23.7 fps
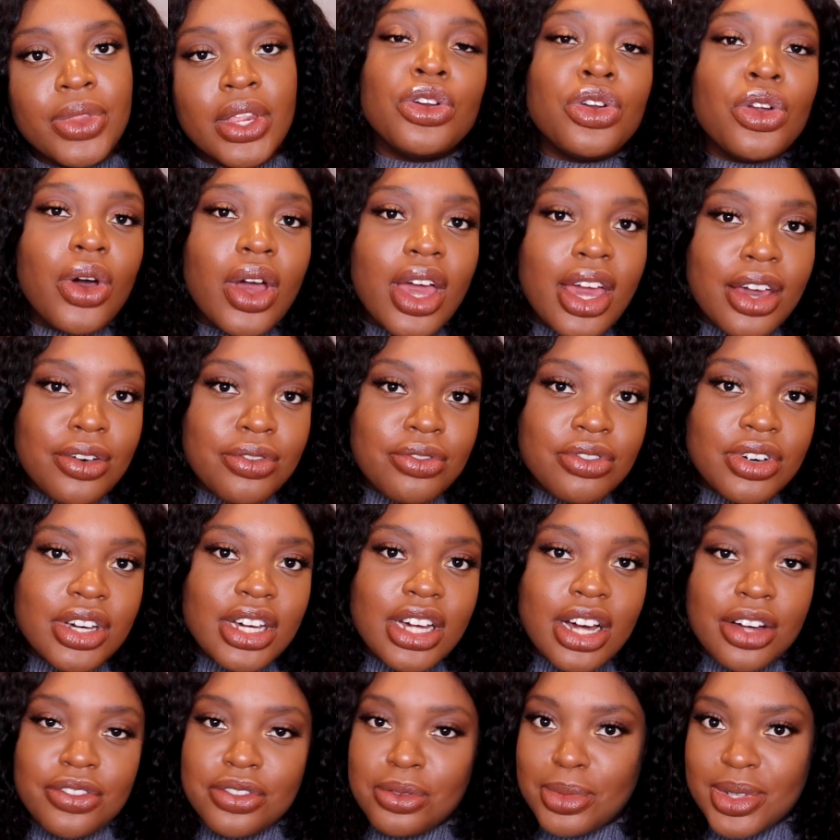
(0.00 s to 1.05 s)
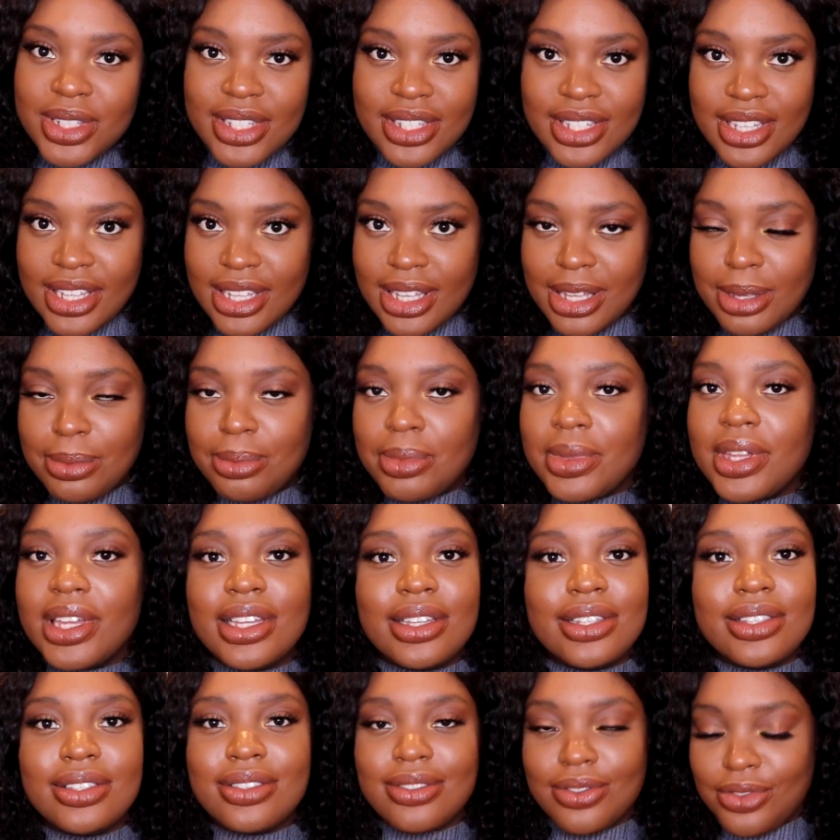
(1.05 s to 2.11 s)
Not every government scheme
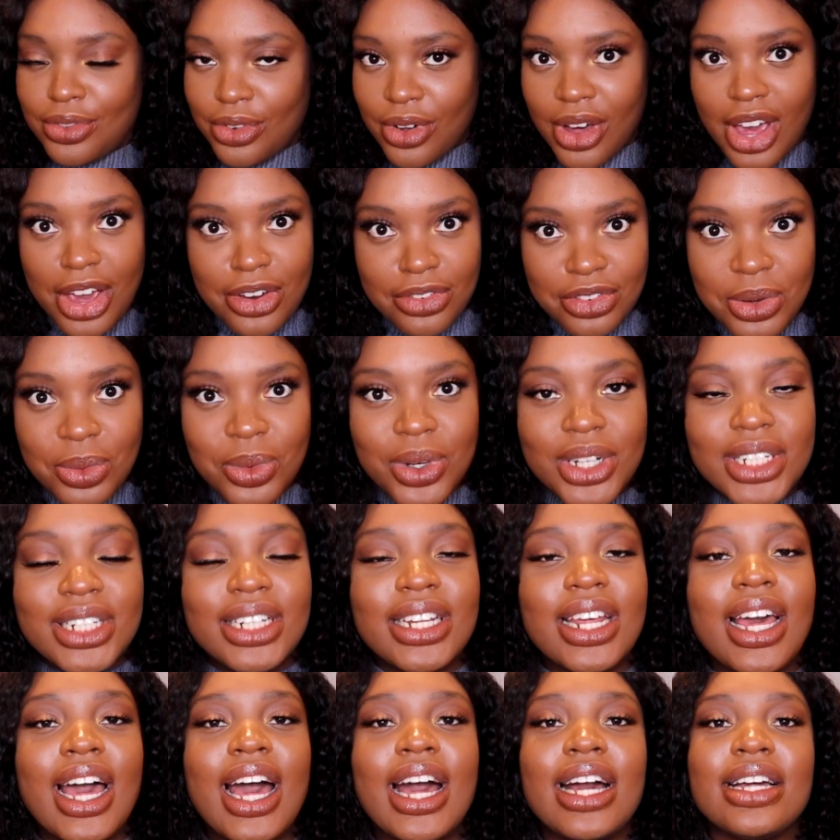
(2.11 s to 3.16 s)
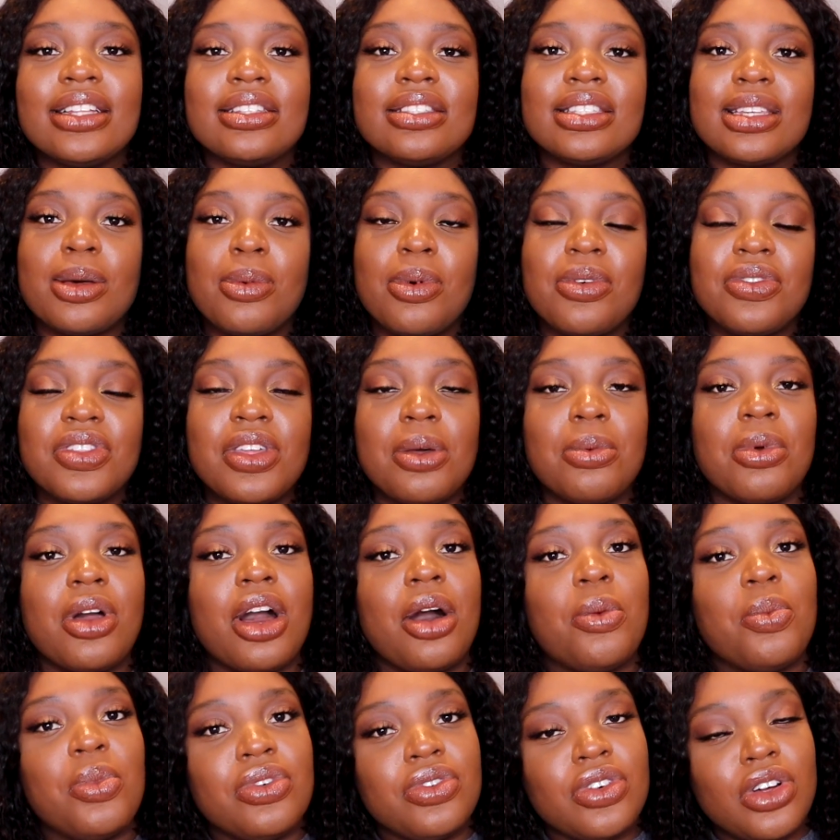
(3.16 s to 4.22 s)
is for everyone, and some of them
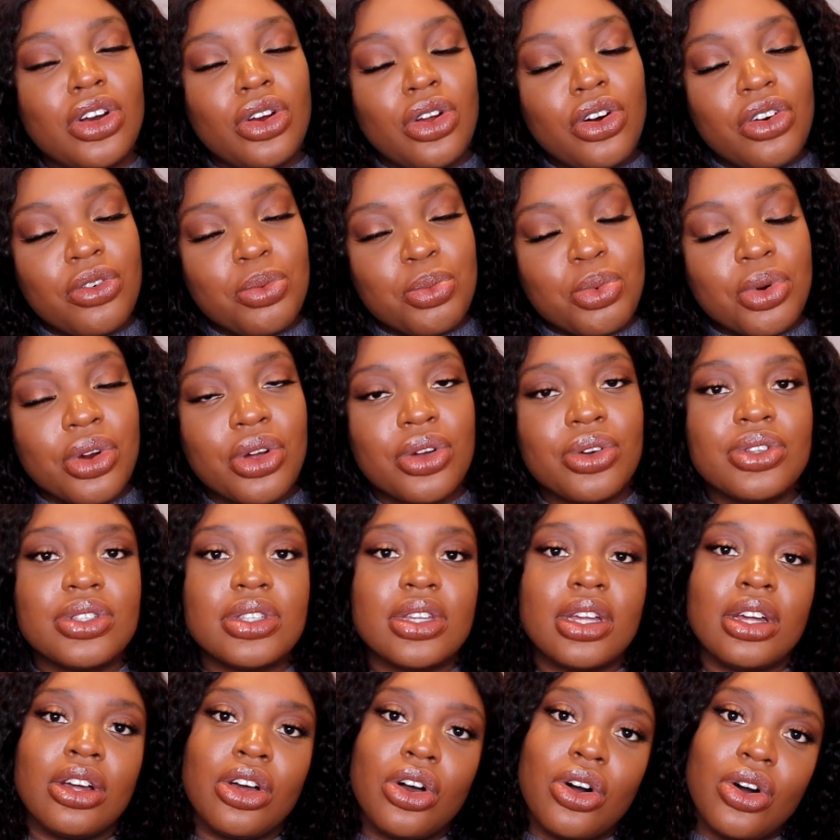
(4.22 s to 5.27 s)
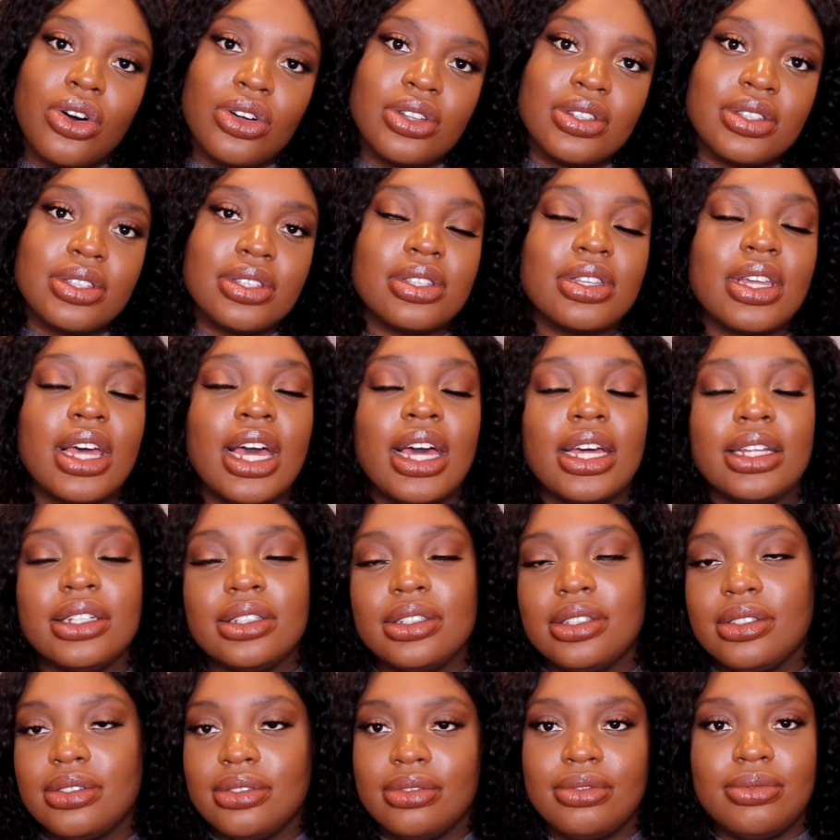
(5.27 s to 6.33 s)
come with a lot of pros and cons
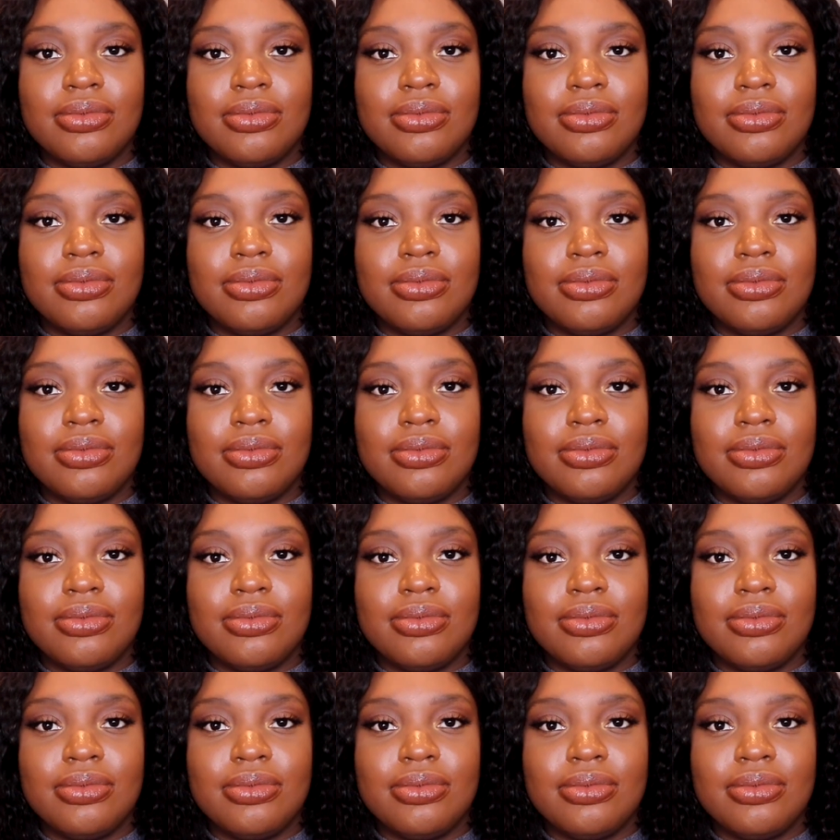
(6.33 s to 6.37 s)
and